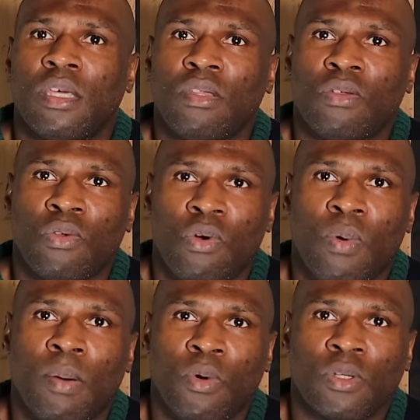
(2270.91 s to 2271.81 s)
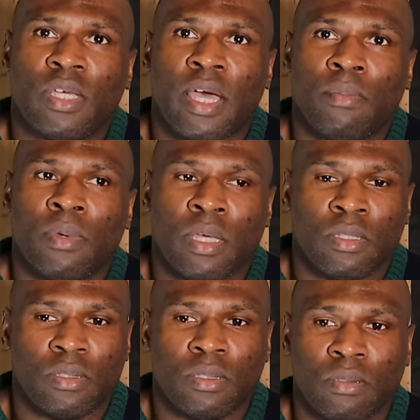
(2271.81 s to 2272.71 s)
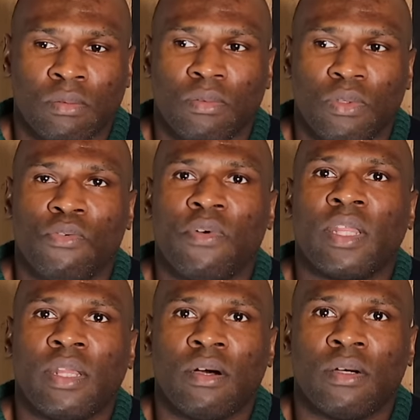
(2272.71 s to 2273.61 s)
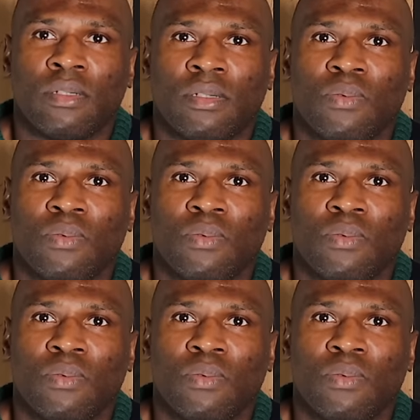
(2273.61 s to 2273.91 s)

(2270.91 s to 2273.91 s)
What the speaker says: kick the door one more time and you'll find out.